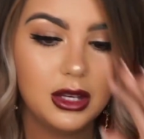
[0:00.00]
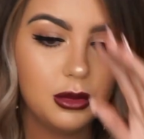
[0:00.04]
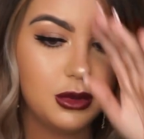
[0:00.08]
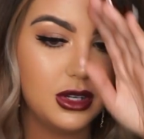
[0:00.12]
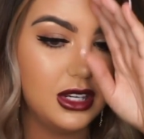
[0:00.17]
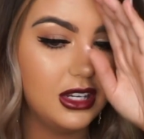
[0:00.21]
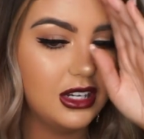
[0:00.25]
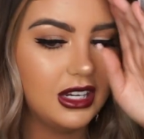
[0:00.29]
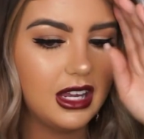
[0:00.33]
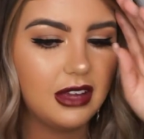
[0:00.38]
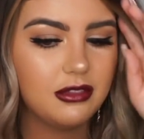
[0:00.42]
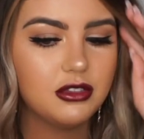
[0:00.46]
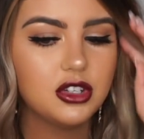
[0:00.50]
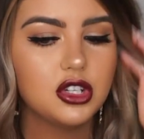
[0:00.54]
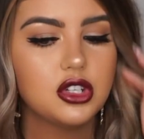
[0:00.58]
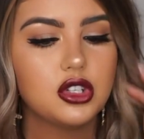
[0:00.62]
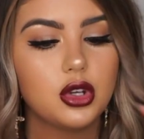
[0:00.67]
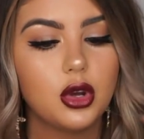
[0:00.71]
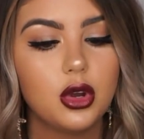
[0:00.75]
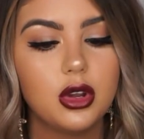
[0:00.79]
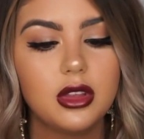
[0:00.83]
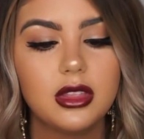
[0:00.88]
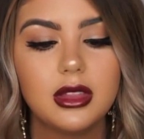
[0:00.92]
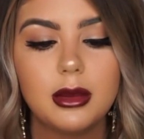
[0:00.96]
We didn't have to
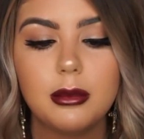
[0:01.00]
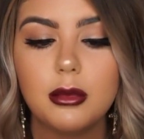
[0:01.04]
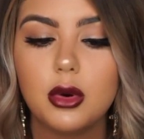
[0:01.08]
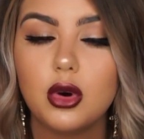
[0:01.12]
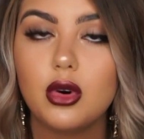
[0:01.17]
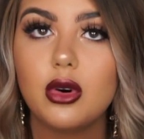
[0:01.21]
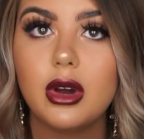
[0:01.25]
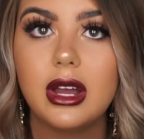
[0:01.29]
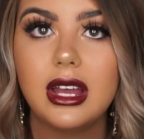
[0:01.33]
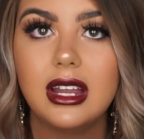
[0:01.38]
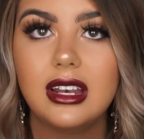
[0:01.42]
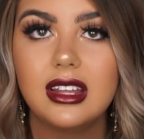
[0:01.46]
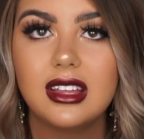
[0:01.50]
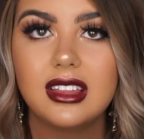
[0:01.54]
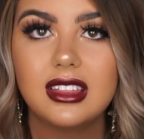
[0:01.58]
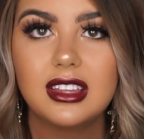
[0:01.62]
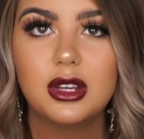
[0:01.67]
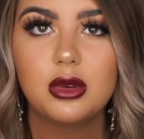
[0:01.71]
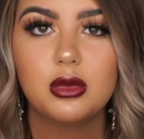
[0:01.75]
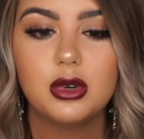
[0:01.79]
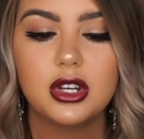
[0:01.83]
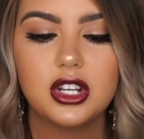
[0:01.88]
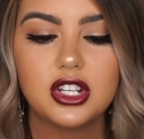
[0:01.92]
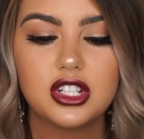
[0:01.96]
tone them or
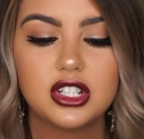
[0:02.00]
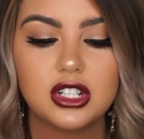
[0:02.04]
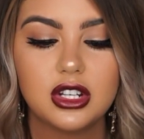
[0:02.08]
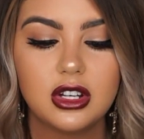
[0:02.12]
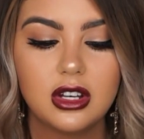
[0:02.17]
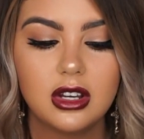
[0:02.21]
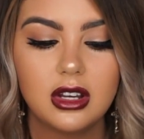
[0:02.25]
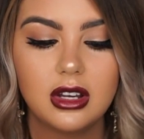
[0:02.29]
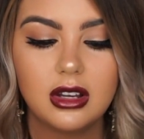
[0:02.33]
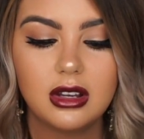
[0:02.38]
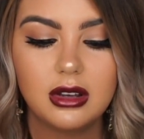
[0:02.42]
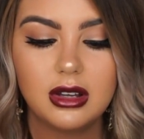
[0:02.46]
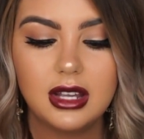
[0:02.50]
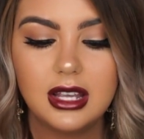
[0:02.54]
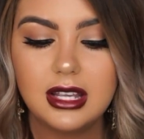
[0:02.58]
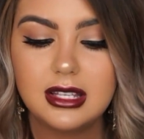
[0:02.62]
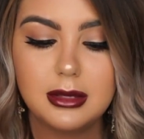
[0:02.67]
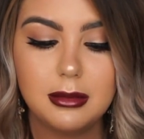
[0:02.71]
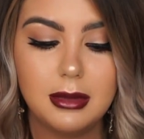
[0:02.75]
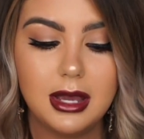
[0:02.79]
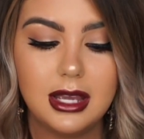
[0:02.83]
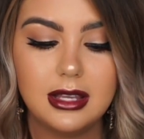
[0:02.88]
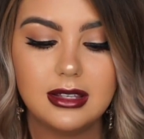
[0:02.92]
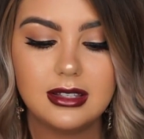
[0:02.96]
anything, which is
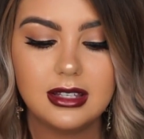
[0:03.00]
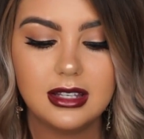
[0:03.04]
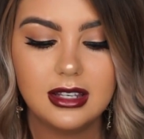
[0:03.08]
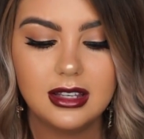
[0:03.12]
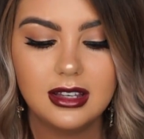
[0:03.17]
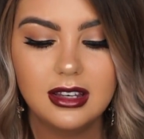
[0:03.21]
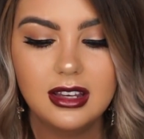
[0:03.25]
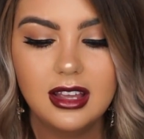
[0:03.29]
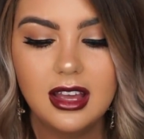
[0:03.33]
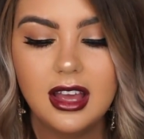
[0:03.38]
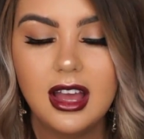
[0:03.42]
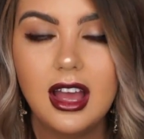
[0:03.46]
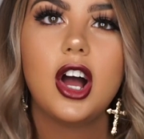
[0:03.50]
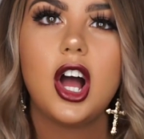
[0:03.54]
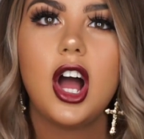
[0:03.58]
amazing.